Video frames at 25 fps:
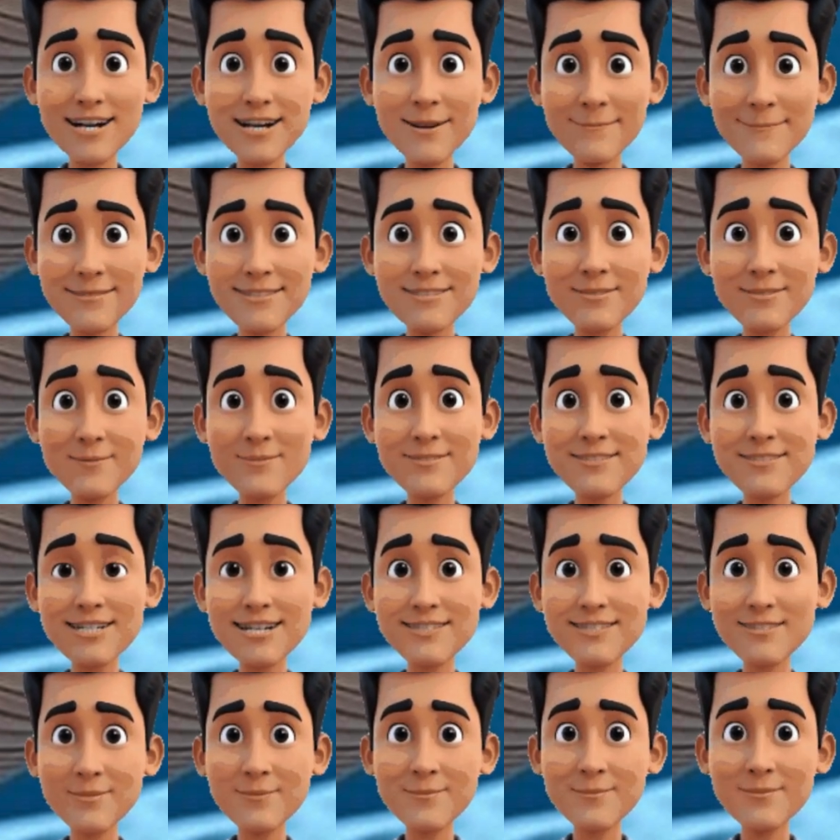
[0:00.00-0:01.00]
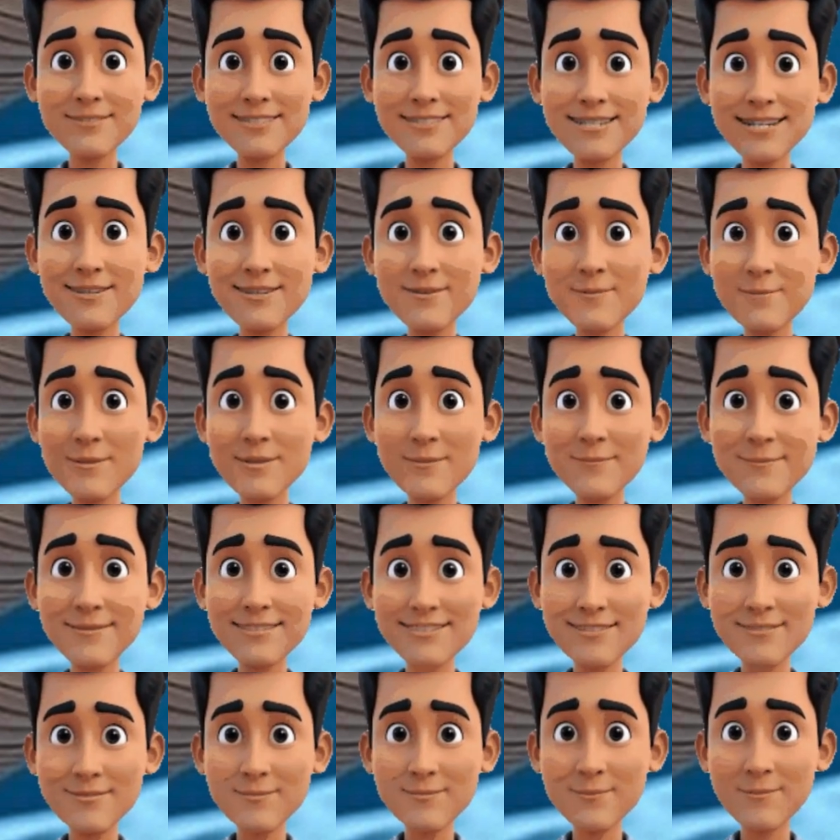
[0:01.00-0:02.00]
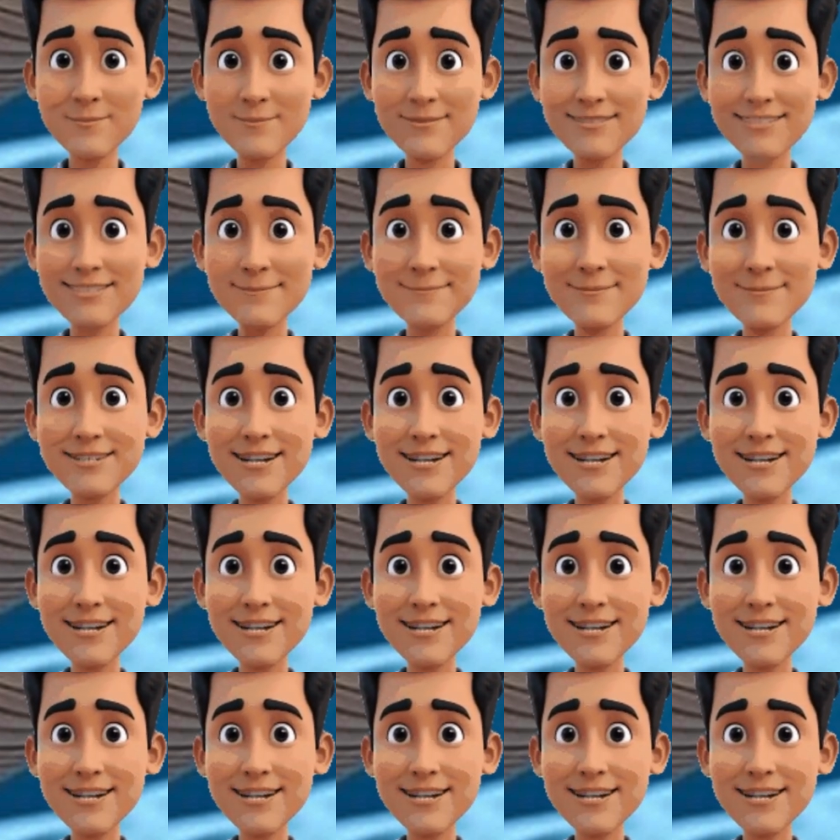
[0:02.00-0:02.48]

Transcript: psychological stress or anxiety,